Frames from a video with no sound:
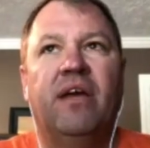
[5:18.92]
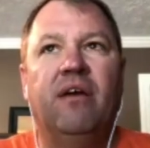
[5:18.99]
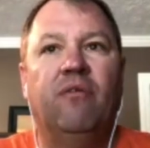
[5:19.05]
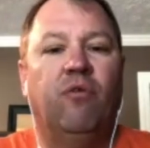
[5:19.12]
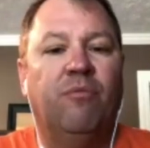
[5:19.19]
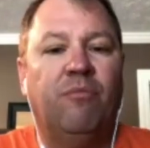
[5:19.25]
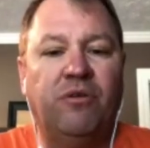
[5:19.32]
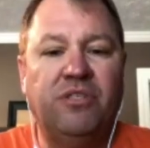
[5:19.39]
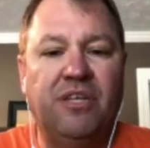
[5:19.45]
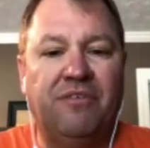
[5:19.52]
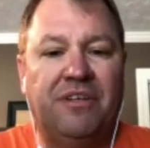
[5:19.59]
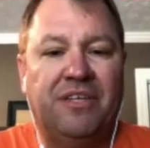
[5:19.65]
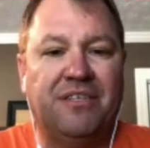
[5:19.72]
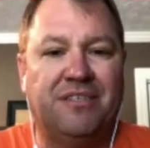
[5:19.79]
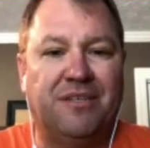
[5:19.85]
Well, most of
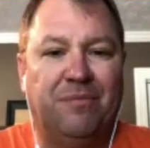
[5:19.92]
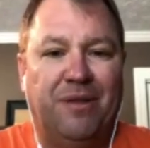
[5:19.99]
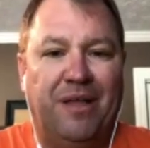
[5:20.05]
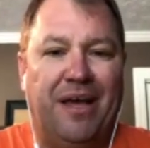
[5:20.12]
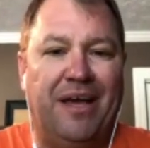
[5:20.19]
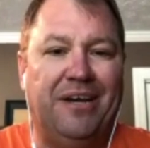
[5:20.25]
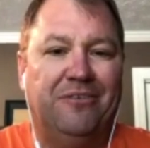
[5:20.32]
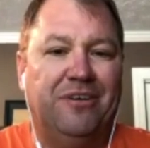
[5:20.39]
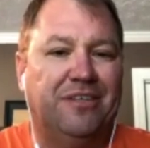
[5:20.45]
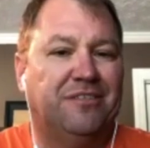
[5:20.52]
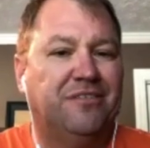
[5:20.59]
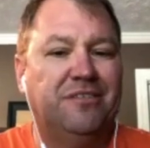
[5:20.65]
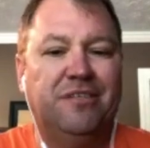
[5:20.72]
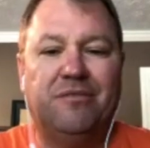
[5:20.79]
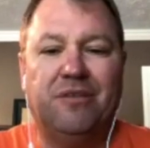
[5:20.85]
it doesn't apply to us.
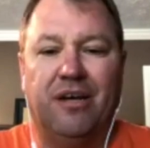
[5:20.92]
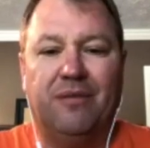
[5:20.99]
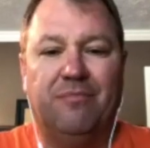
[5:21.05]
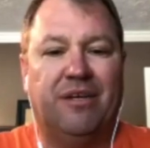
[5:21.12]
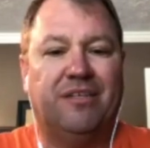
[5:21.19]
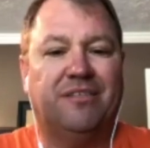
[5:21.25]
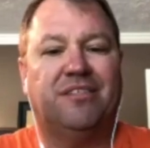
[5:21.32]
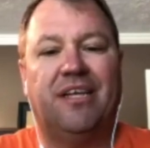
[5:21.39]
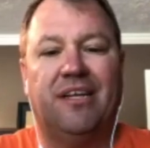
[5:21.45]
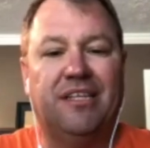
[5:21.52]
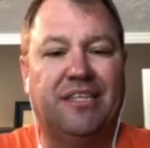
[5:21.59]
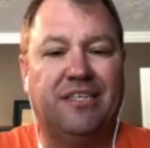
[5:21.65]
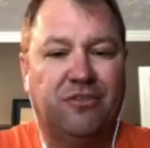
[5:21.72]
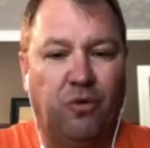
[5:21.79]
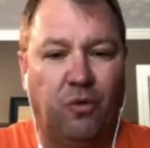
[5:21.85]
There, you talk about
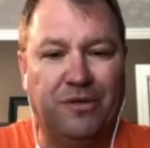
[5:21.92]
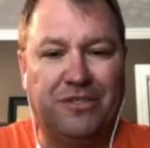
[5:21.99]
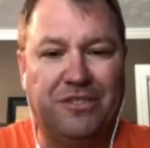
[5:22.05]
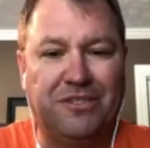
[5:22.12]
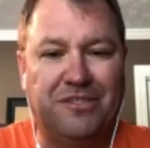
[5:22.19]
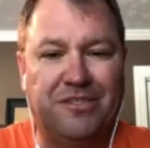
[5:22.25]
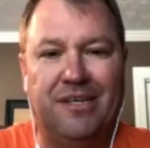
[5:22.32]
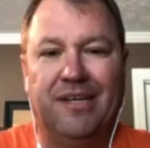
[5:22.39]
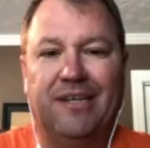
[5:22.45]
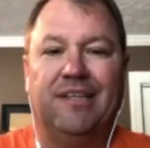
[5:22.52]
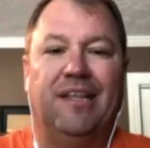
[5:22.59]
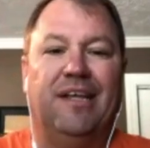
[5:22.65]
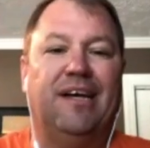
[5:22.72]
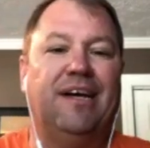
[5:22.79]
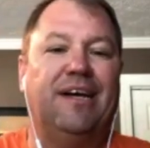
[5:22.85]
acetylene torches in that
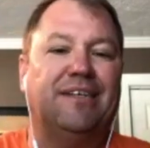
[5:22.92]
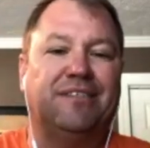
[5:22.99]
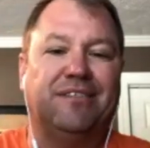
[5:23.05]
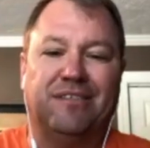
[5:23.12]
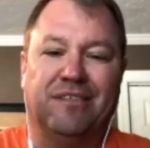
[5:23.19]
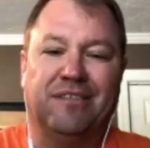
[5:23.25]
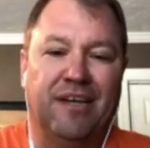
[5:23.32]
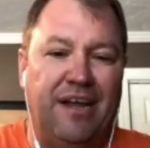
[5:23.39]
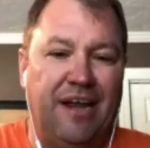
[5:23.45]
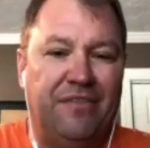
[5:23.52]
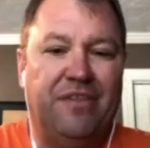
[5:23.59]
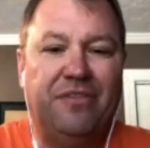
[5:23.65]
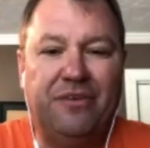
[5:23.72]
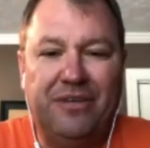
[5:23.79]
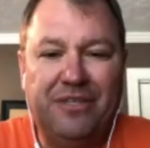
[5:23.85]
class, and, and
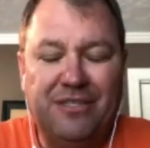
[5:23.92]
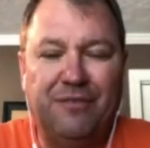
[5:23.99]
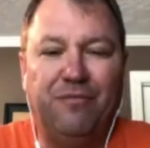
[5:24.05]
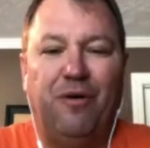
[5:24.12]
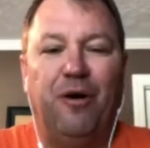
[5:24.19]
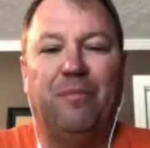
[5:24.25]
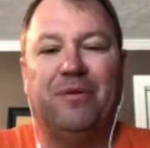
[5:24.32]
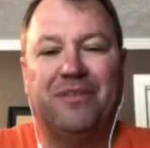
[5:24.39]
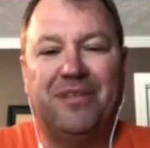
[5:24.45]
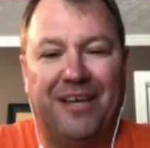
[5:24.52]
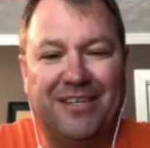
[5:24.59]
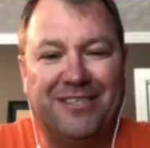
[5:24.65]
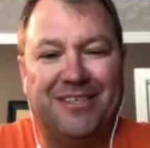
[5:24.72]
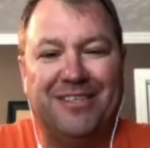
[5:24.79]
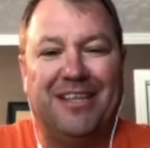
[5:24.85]
then there is the fall
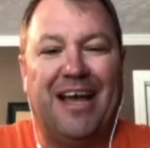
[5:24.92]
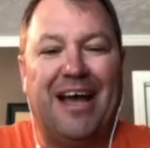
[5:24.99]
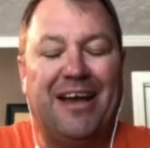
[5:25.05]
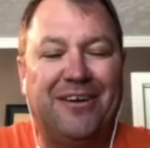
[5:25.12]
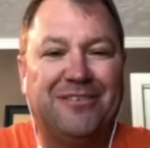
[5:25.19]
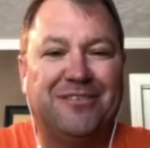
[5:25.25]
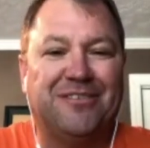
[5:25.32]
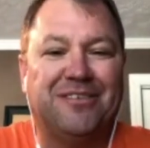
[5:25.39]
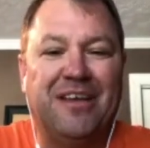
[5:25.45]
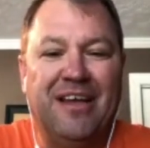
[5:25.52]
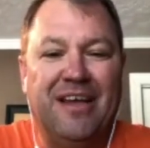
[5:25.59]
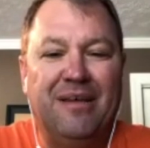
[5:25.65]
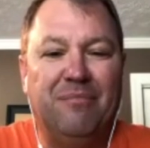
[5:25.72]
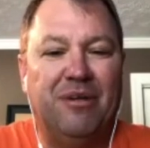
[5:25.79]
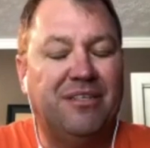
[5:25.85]
protection ladders, and,
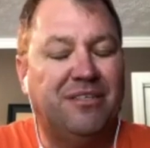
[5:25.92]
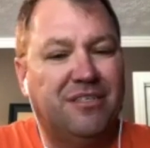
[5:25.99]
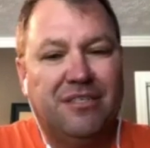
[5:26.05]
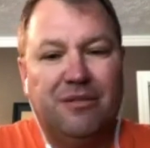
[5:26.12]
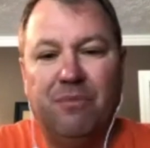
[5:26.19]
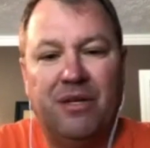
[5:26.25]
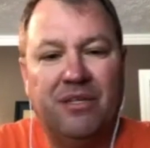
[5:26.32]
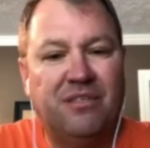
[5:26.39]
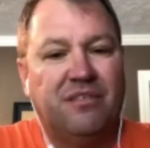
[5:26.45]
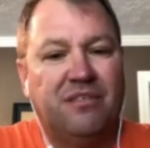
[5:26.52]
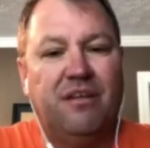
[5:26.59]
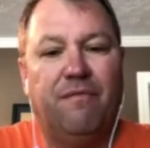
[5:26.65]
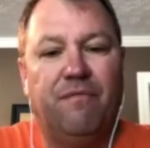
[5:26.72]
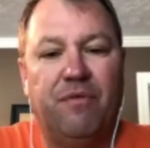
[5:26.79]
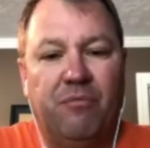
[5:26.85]
but it's just a bunch of
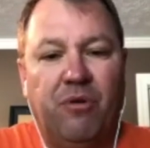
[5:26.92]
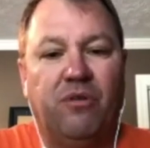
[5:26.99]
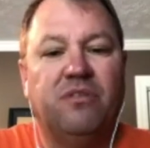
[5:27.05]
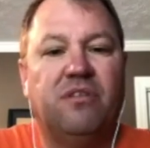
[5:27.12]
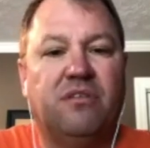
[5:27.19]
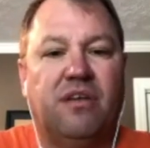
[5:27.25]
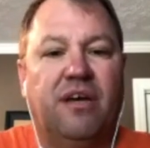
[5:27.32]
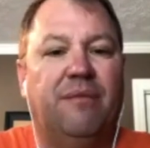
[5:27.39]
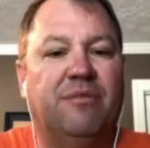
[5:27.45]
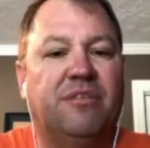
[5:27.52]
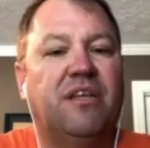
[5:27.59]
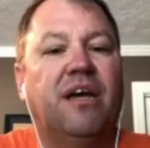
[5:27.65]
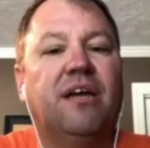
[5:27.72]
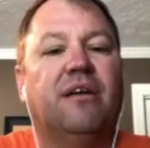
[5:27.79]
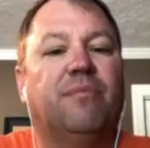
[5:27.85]
stuff that most of the time it's
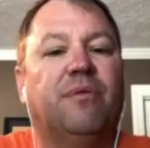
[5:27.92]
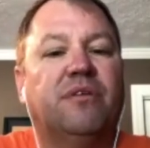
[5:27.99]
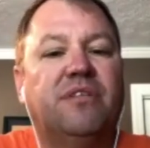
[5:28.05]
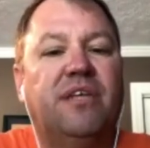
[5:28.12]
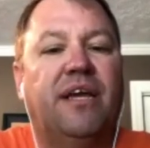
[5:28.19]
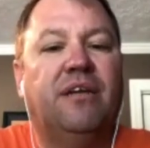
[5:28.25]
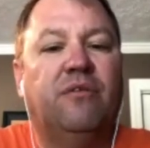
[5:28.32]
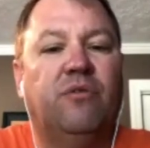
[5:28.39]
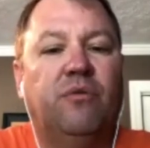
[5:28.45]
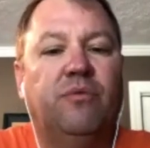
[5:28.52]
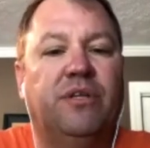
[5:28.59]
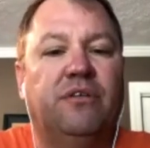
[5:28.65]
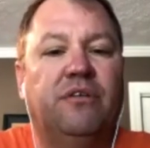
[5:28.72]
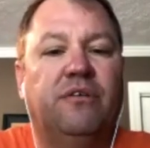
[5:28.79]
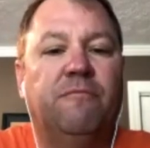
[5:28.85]
not going to pertain to what we
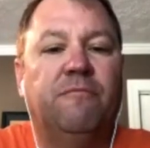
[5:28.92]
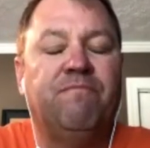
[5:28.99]
do.